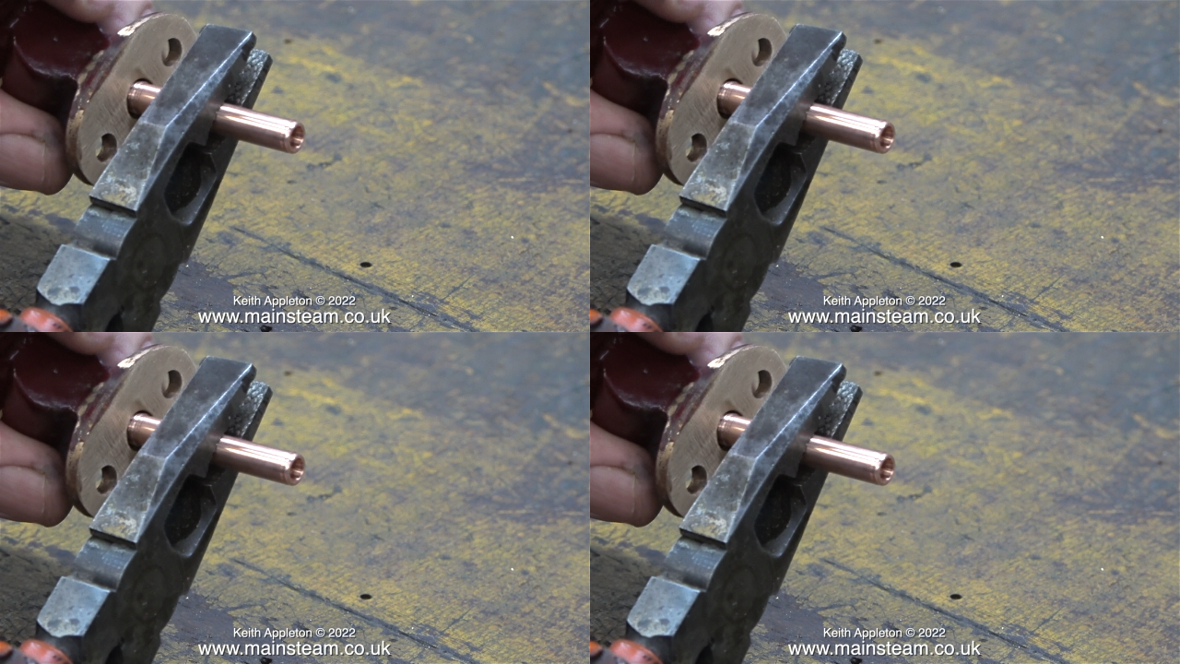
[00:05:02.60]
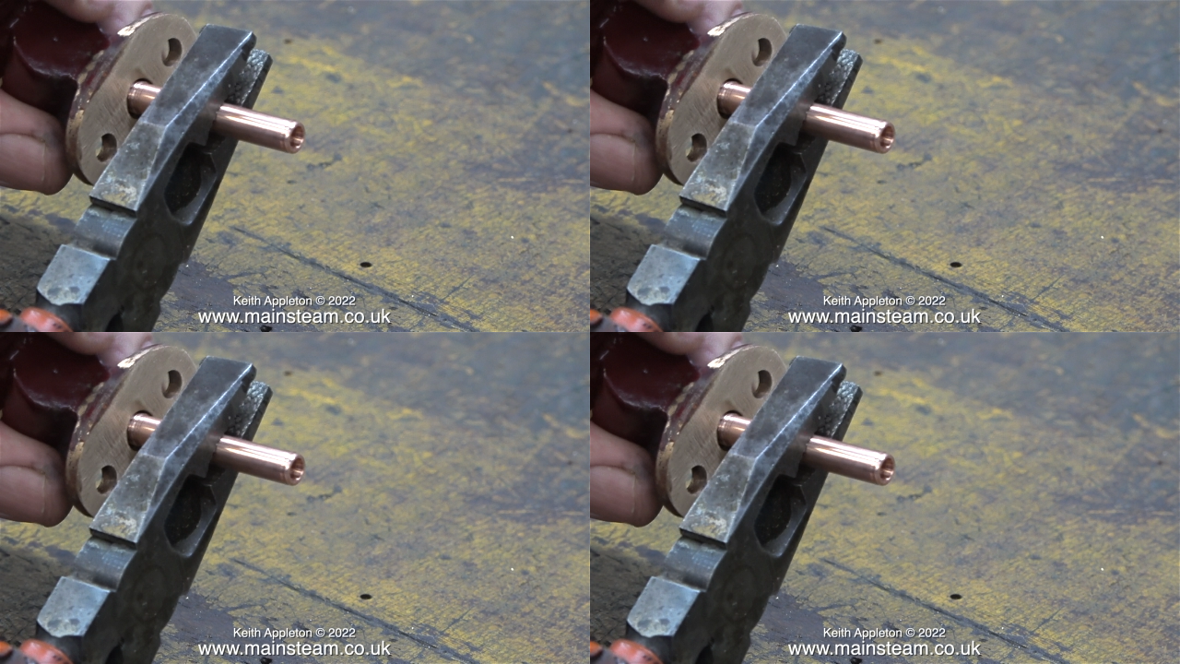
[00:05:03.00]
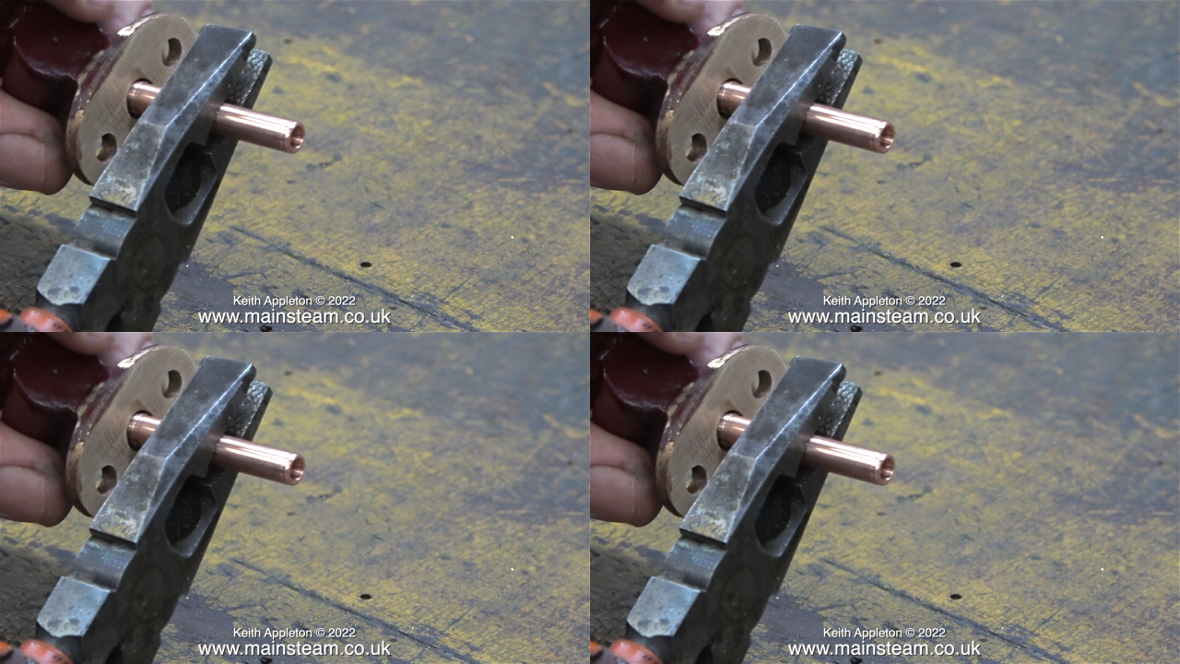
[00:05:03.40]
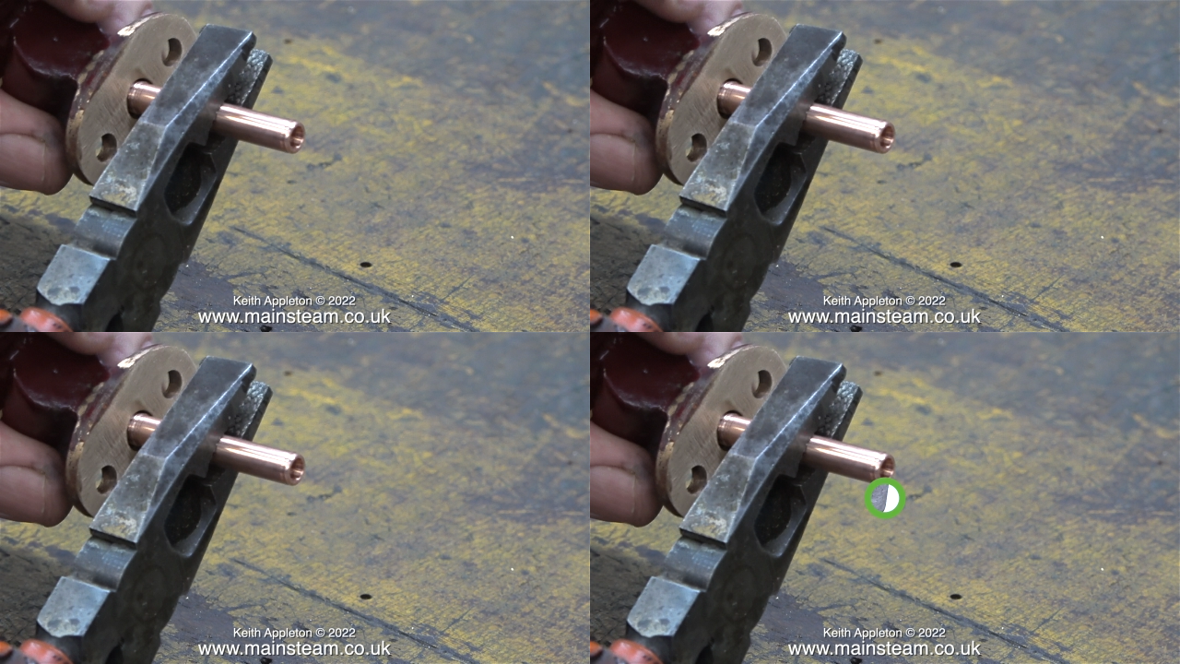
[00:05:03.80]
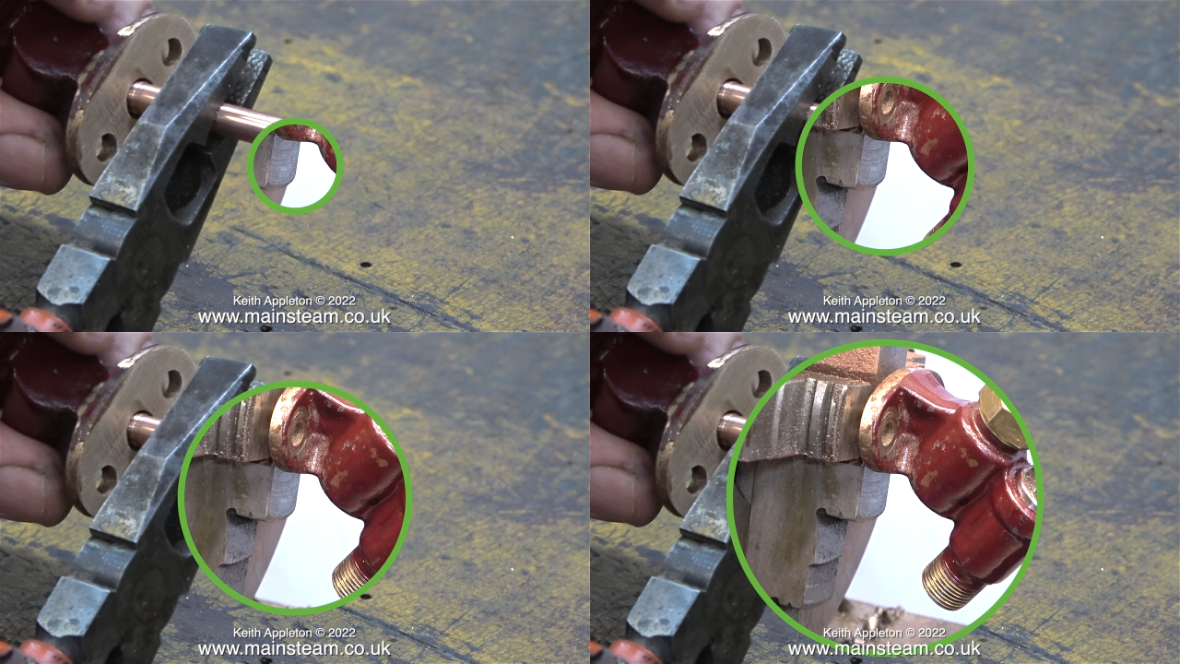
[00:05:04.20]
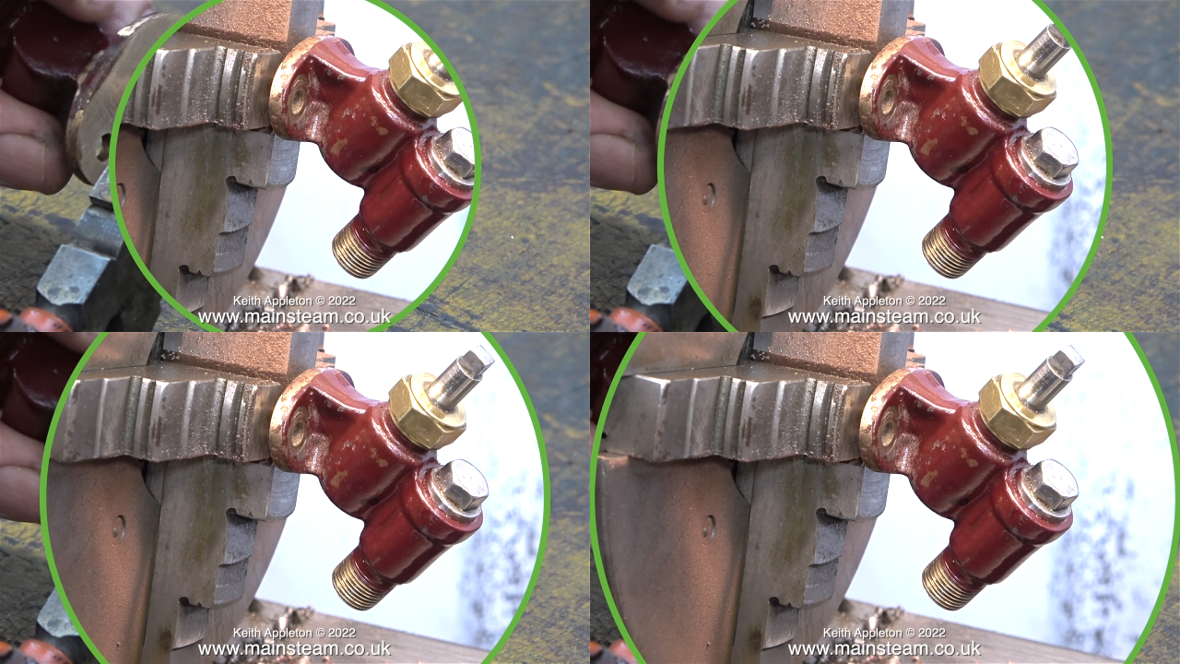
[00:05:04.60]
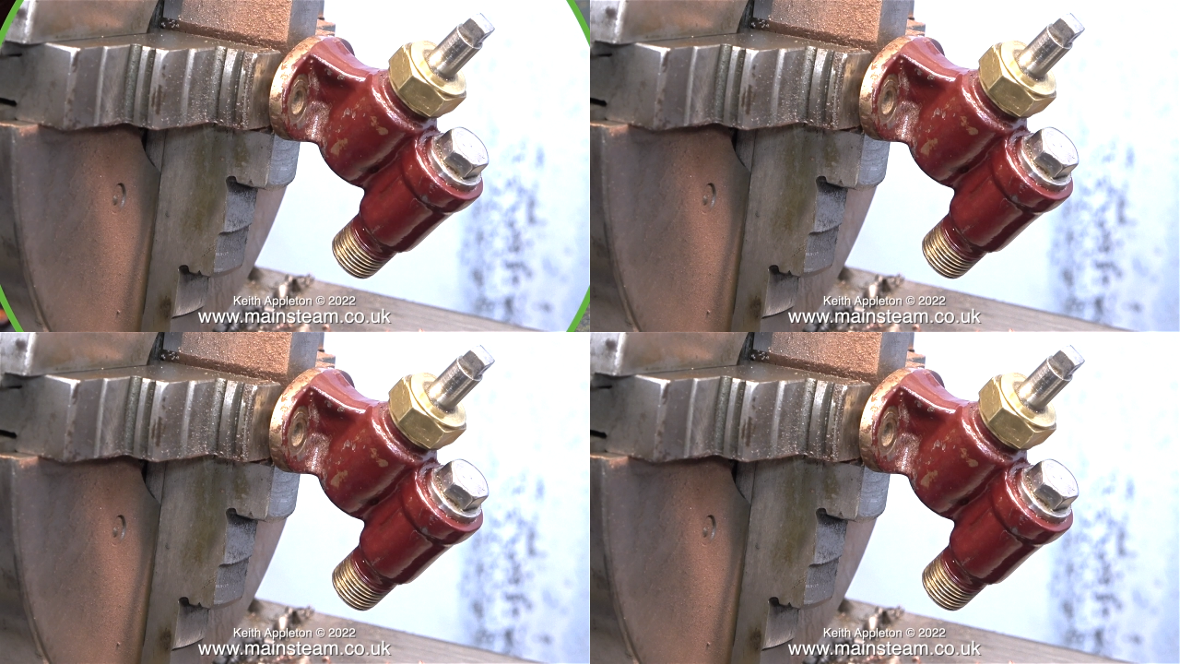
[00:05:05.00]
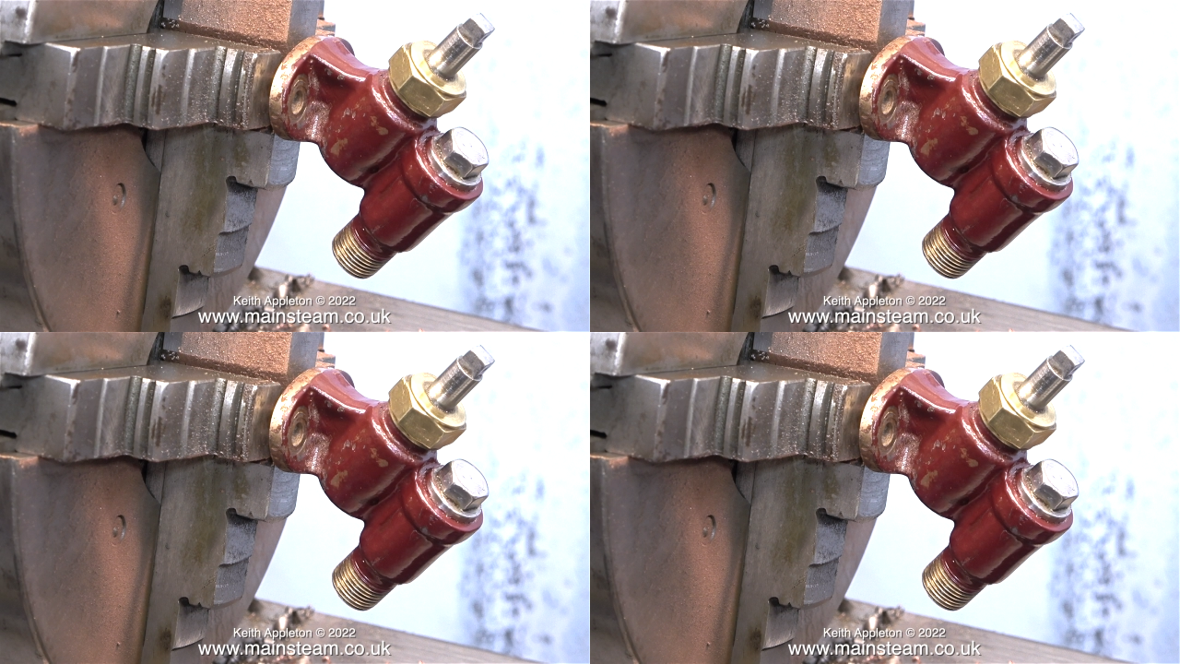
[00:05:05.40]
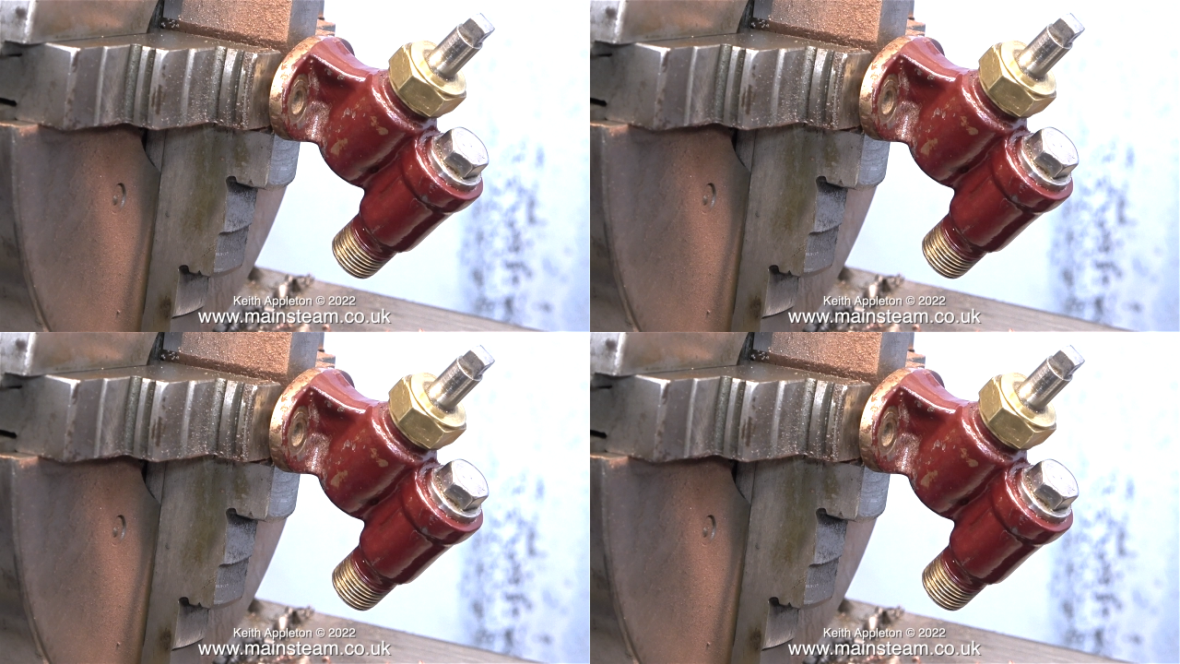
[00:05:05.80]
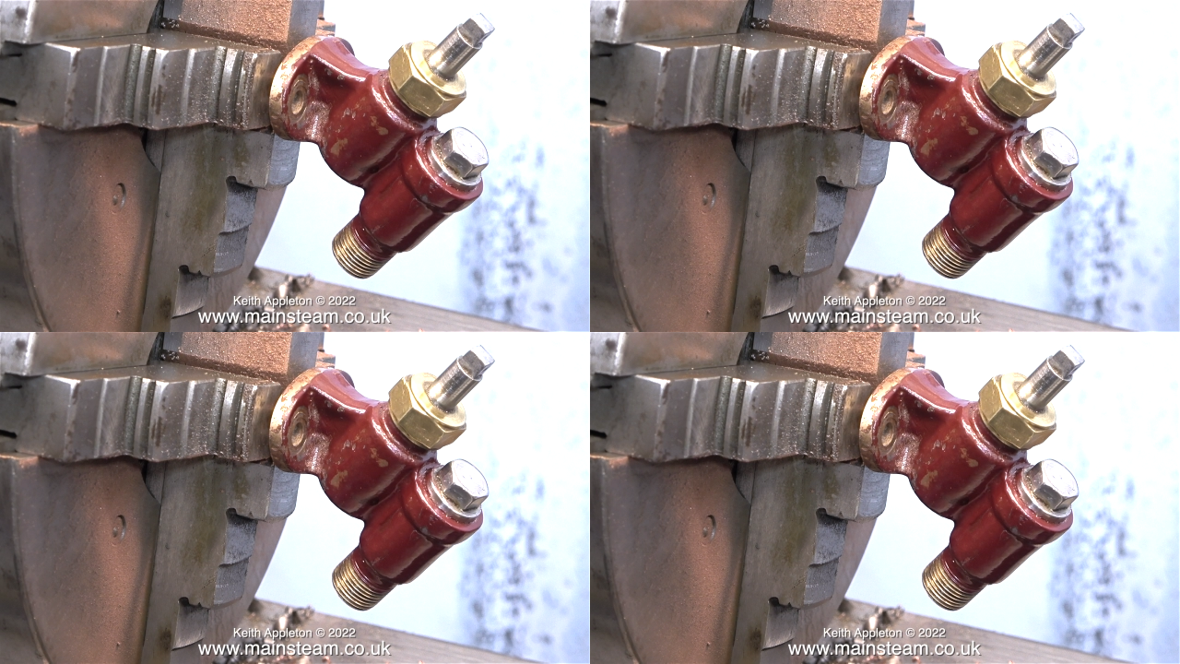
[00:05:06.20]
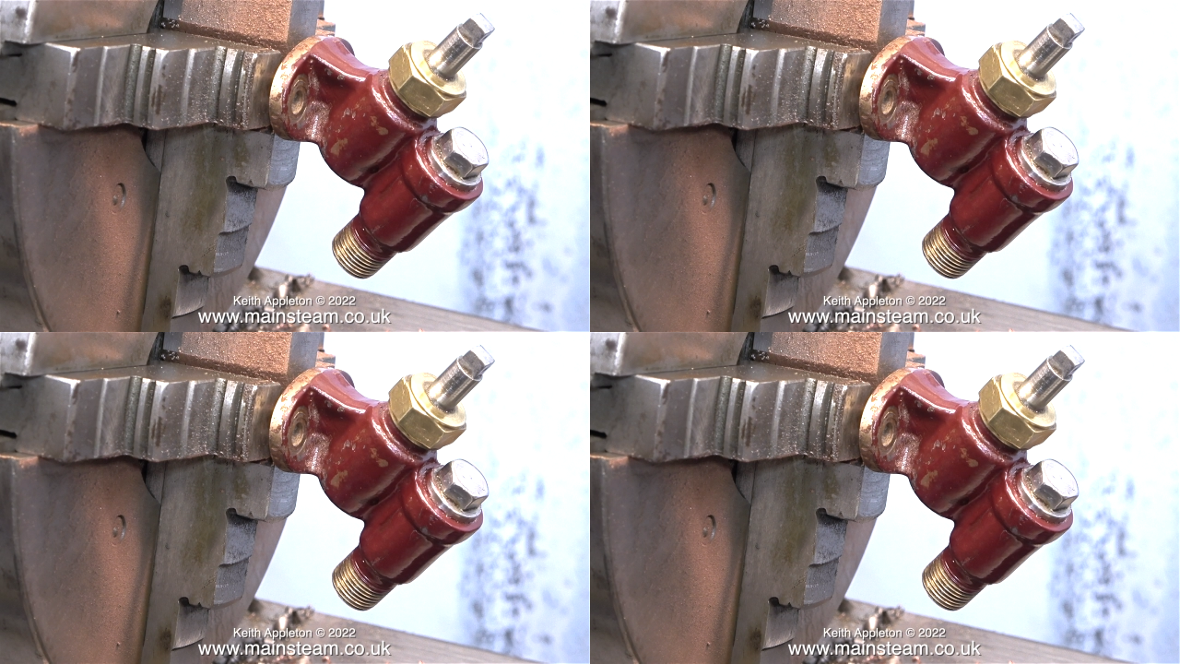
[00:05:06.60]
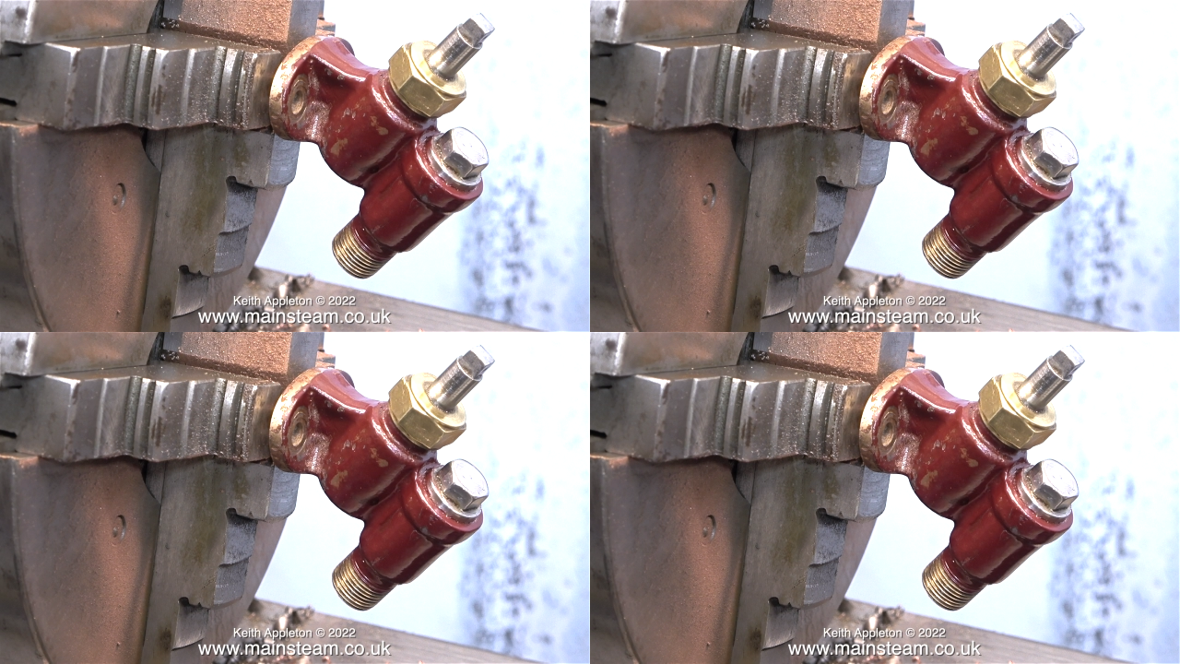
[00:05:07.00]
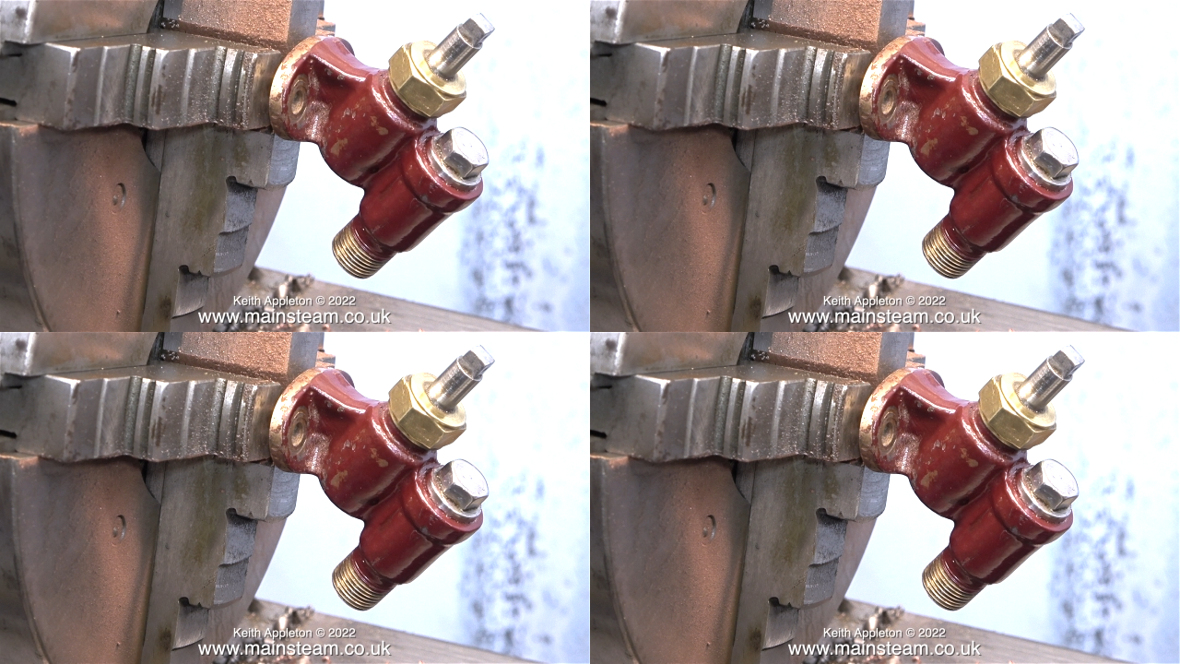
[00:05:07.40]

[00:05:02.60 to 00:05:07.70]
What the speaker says: (no speaker visible)